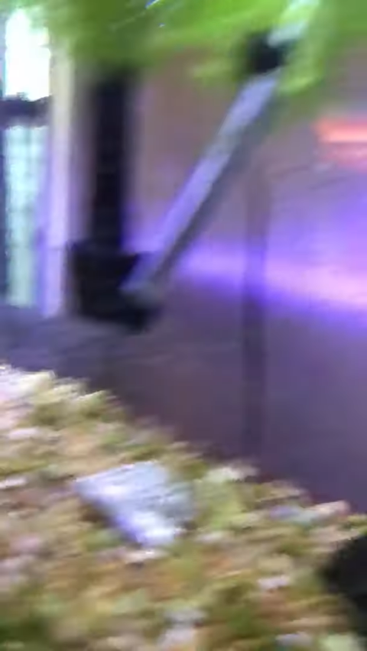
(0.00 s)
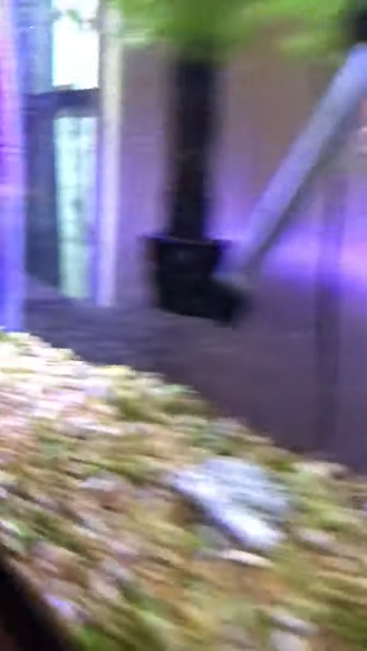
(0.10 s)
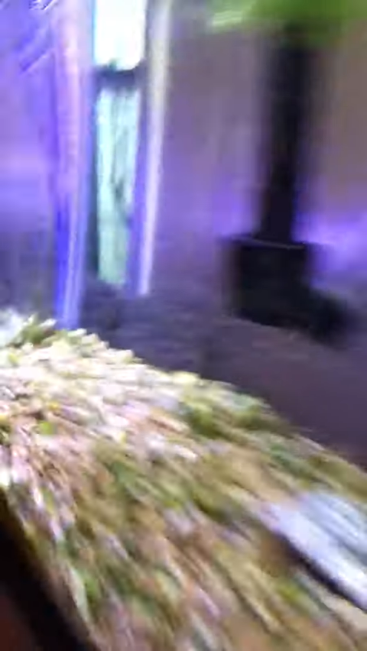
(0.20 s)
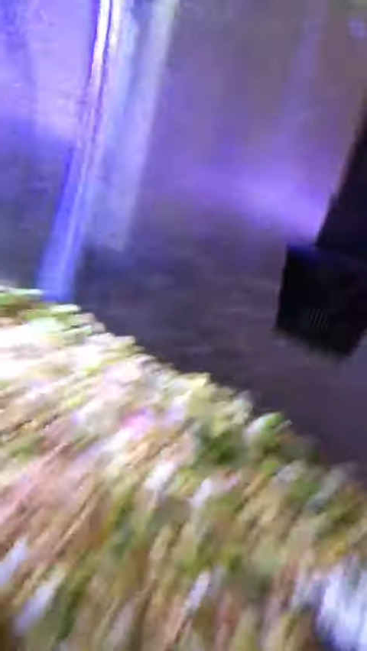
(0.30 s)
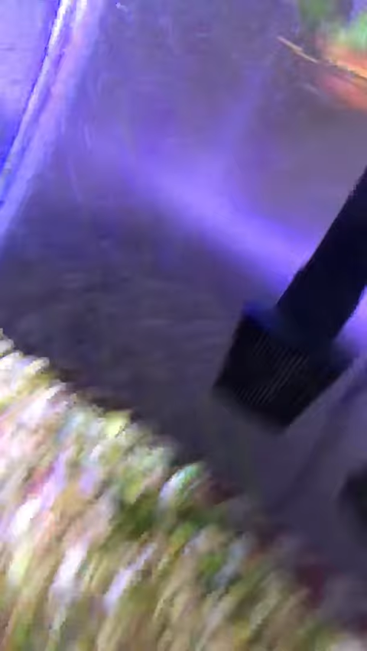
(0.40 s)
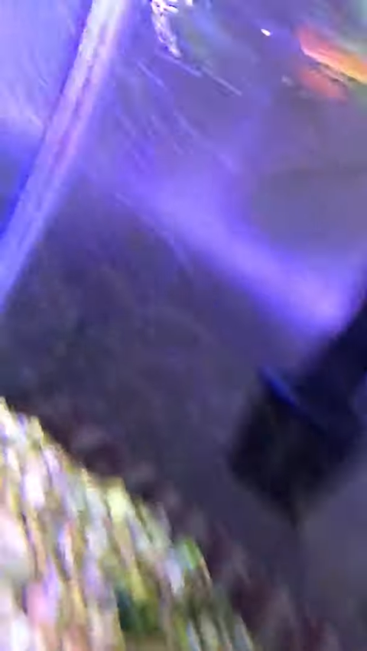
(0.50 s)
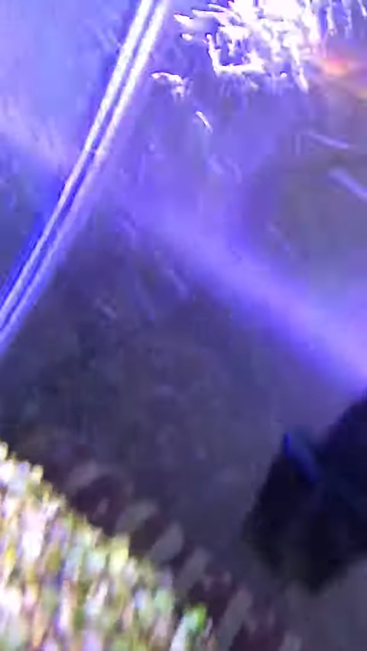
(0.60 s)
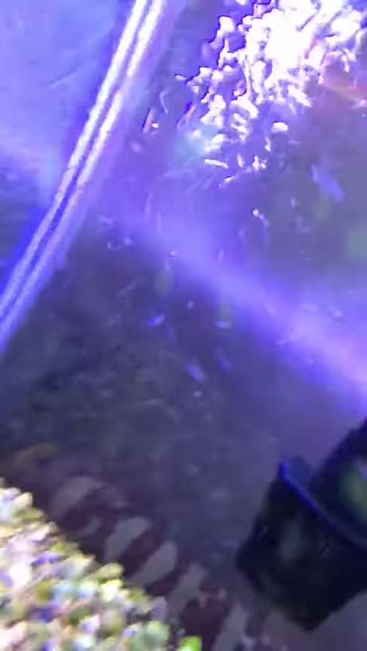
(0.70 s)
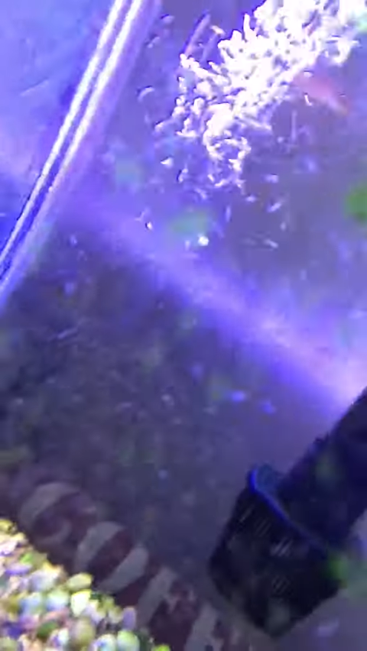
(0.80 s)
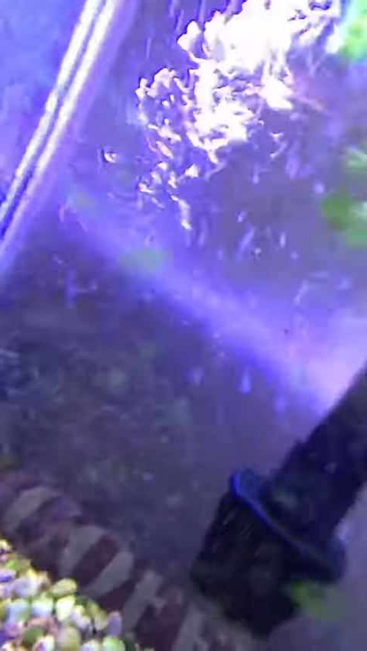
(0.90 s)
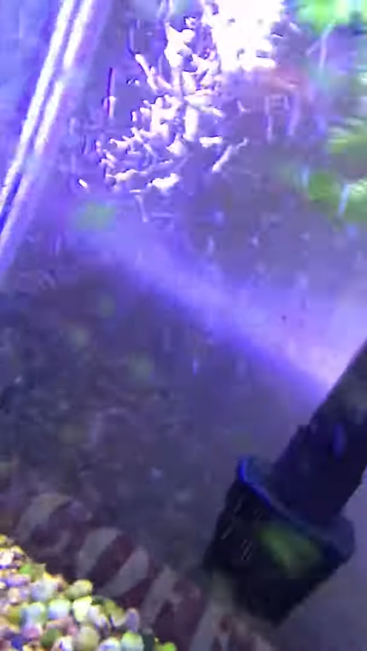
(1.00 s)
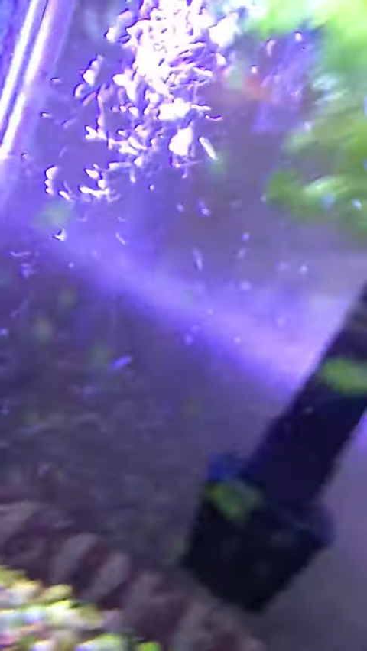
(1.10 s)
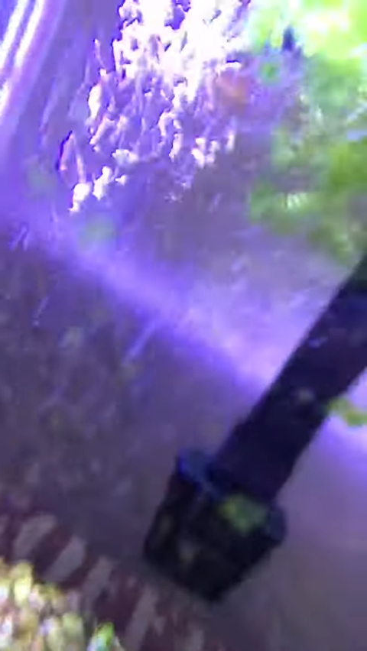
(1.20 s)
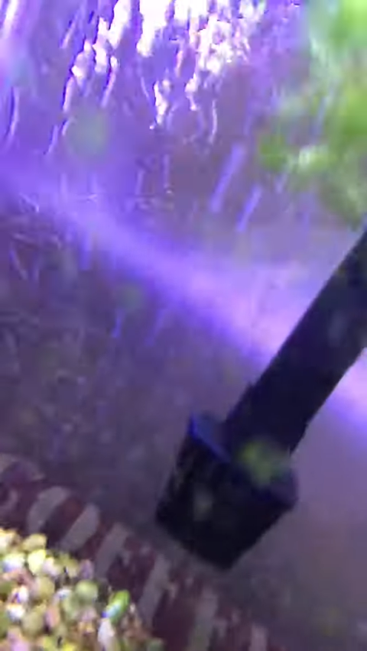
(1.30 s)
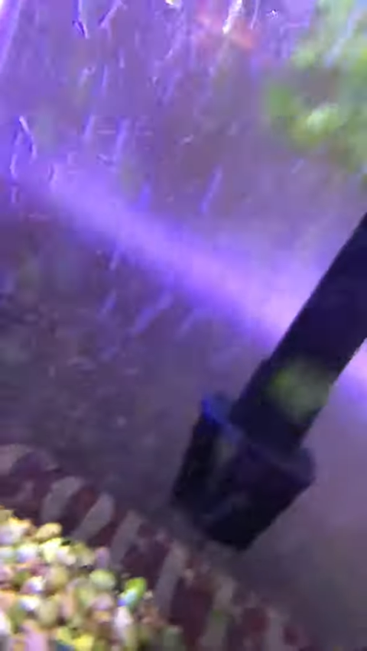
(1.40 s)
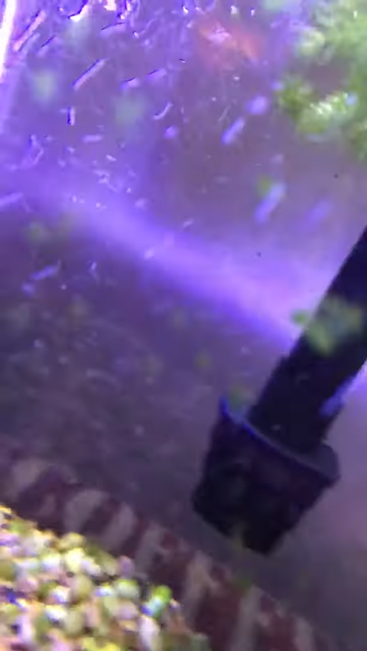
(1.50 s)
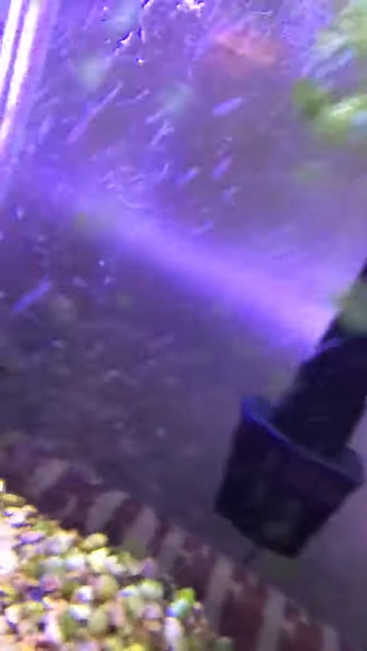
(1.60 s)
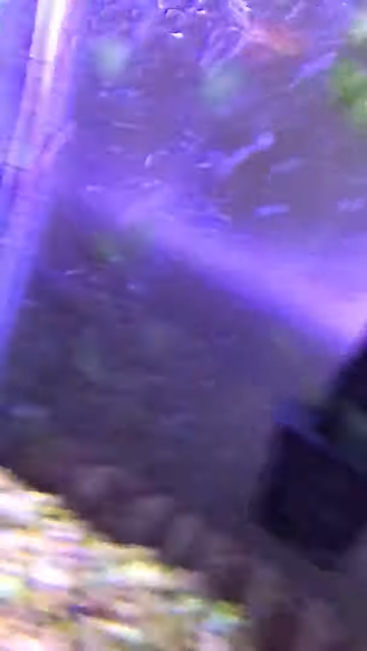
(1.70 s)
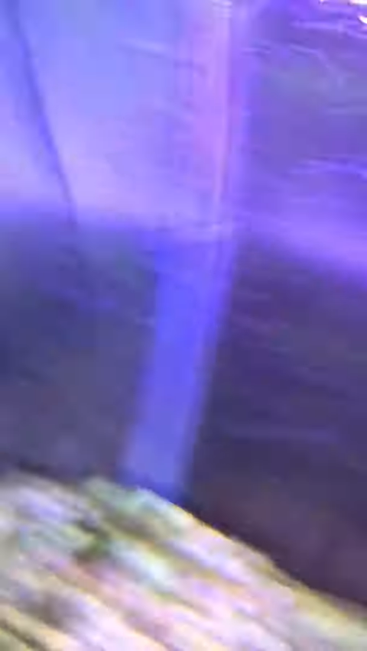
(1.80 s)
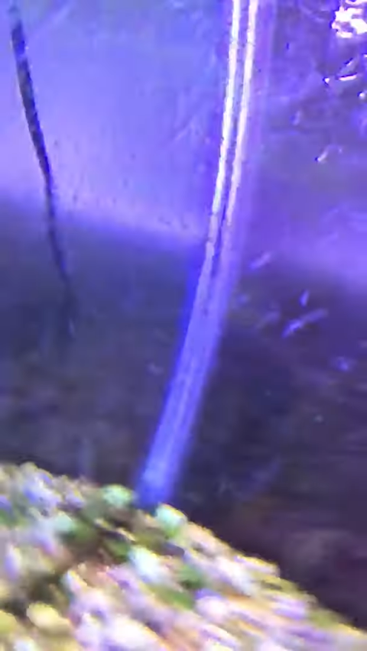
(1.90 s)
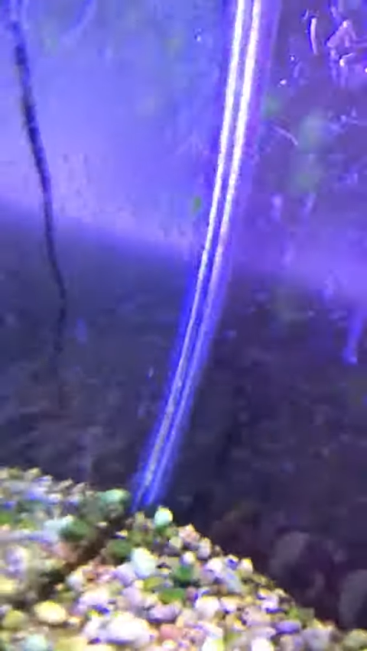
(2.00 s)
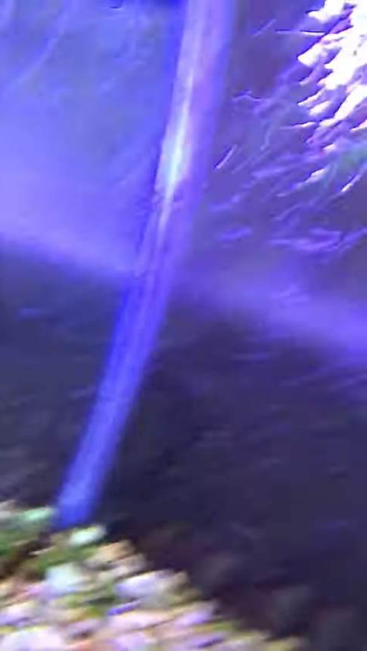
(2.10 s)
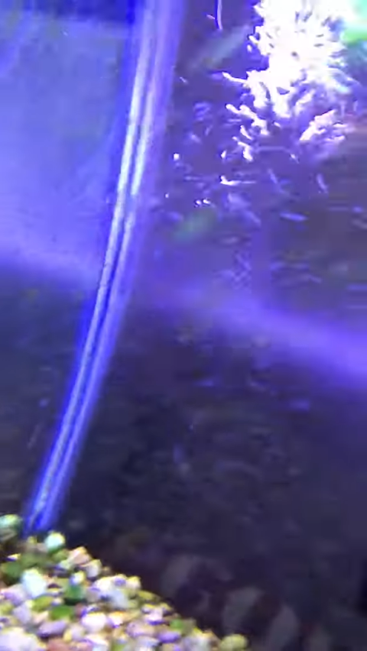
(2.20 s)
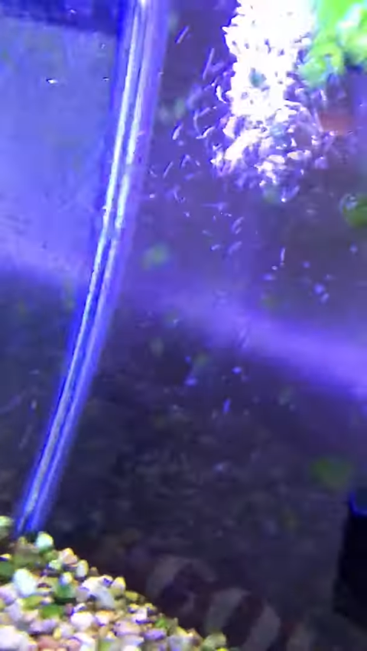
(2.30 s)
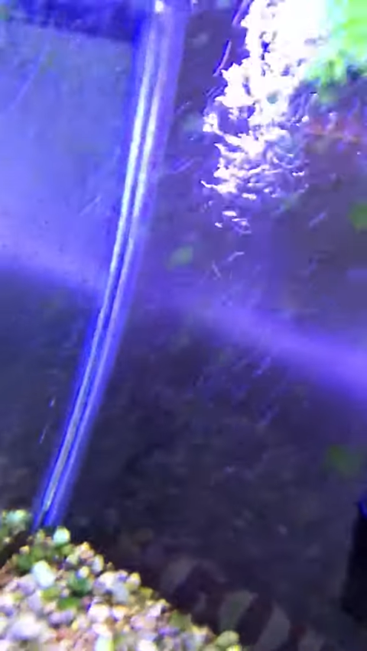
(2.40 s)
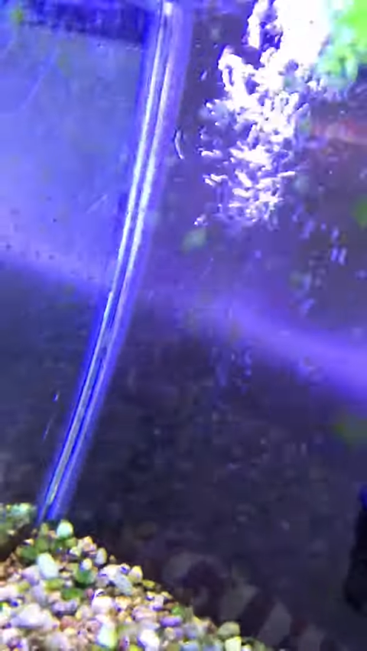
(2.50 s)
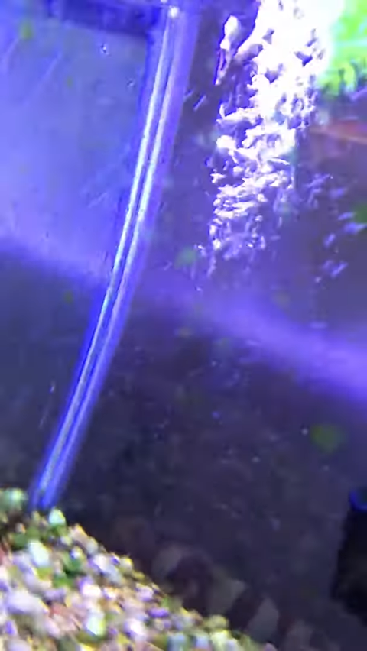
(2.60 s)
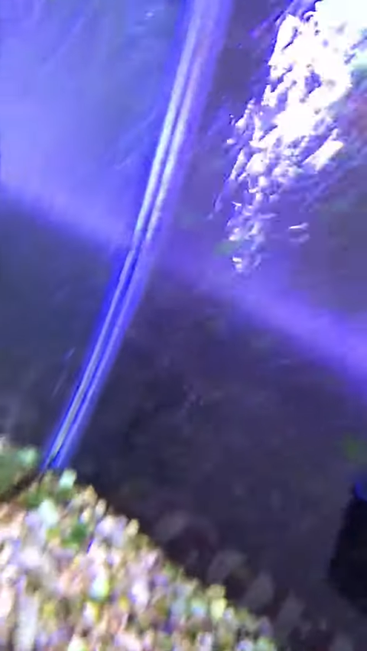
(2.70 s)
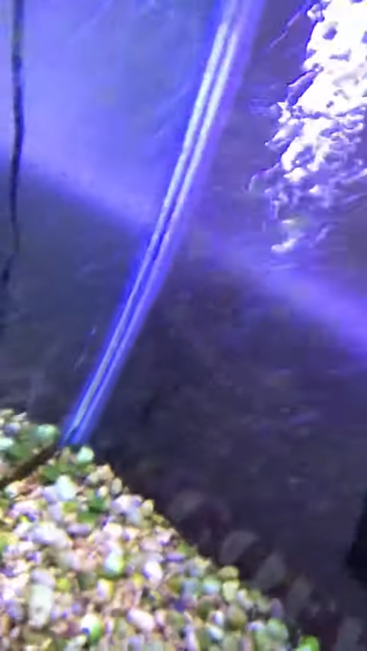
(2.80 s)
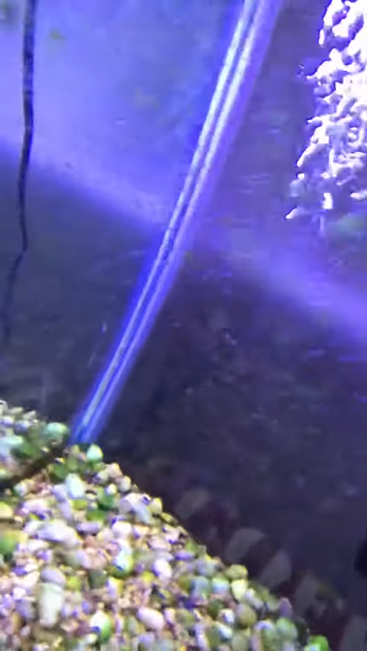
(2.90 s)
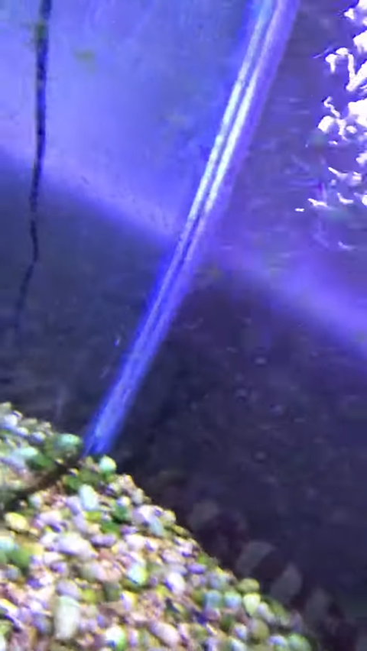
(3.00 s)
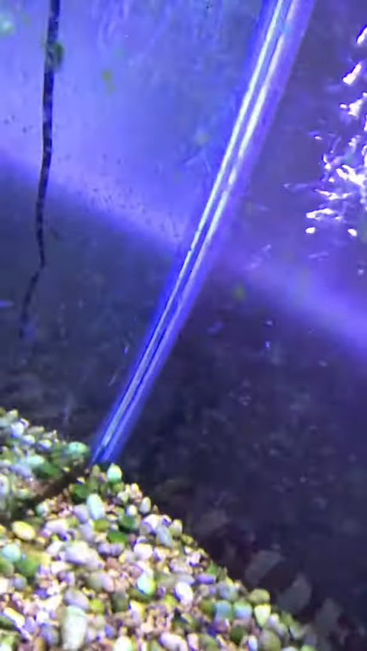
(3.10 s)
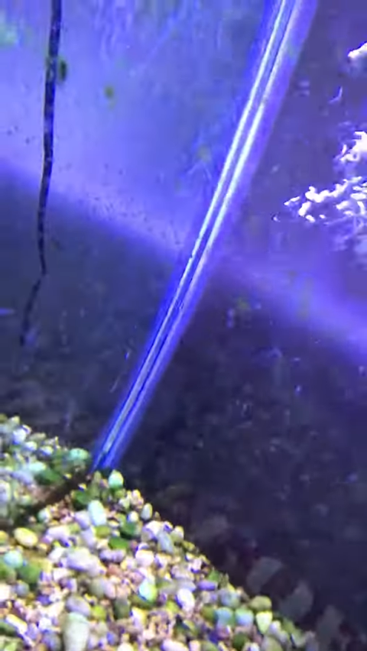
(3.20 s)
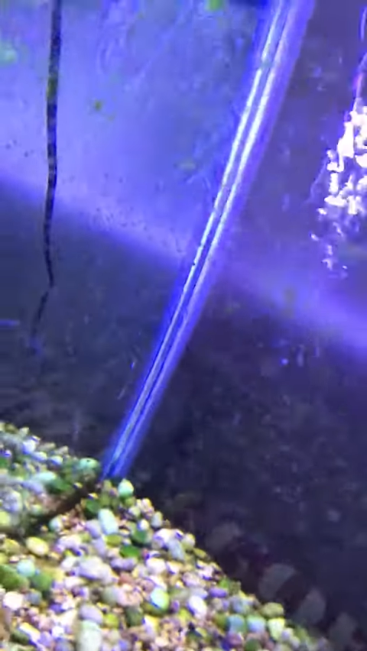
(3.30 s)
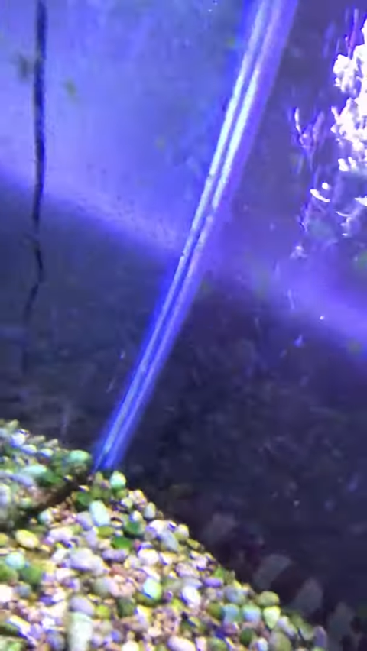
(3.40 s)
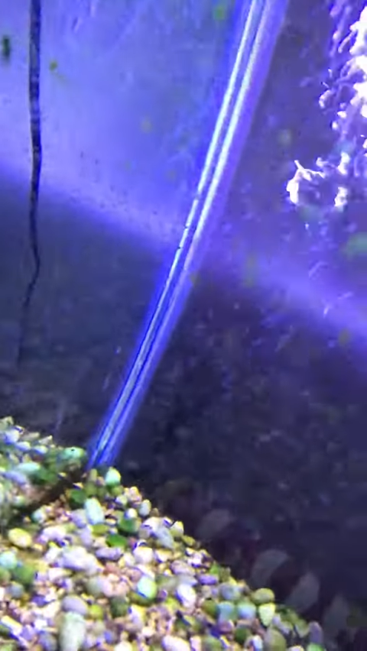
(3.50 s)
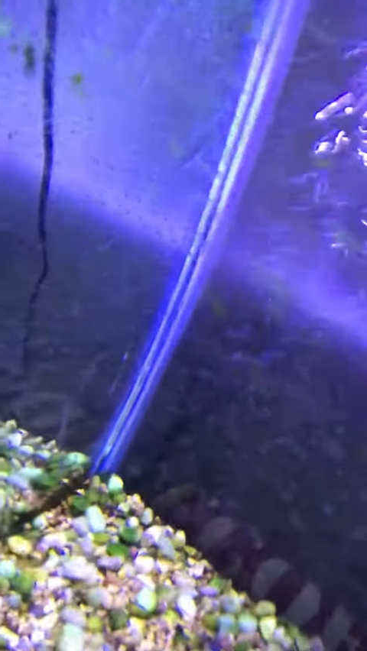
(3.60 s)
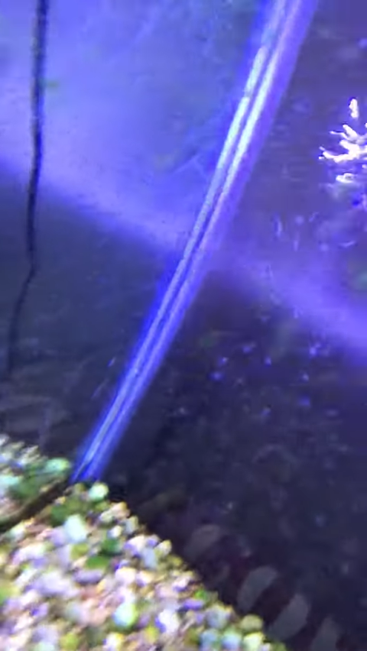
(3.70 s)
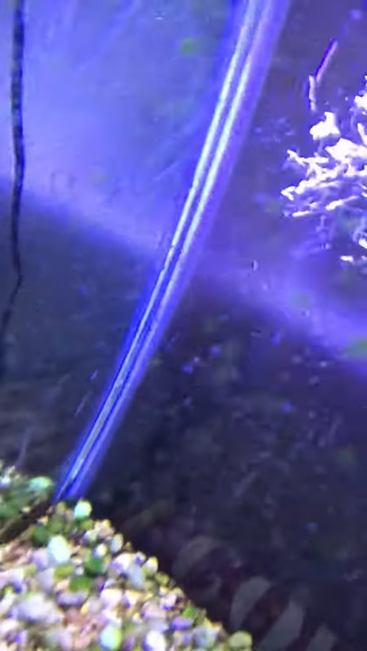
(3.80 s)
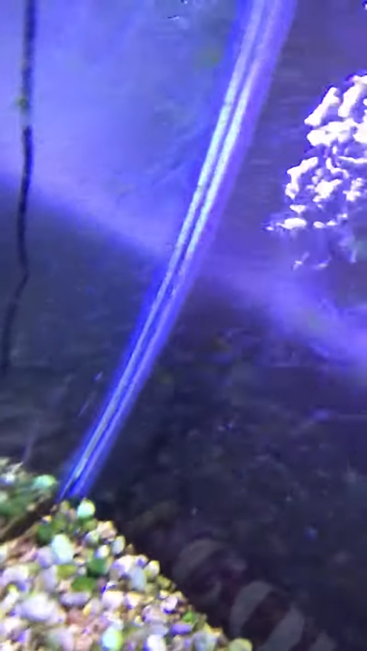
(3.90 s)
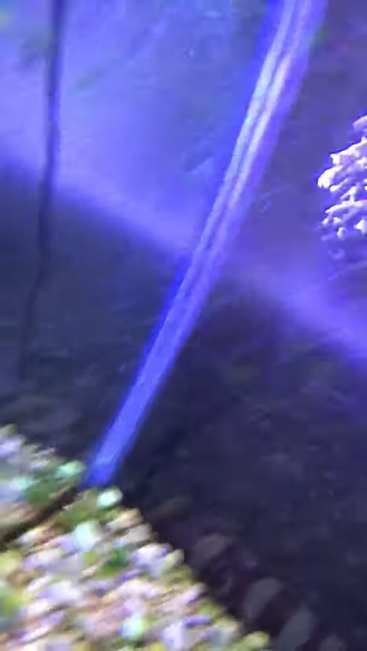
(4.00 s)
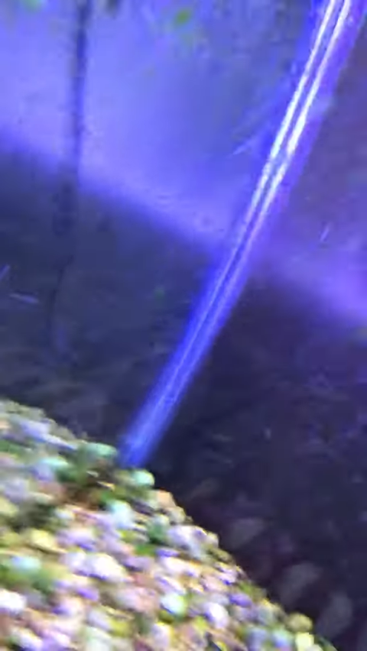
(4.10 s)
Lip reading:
Nobody's mouth can be seen.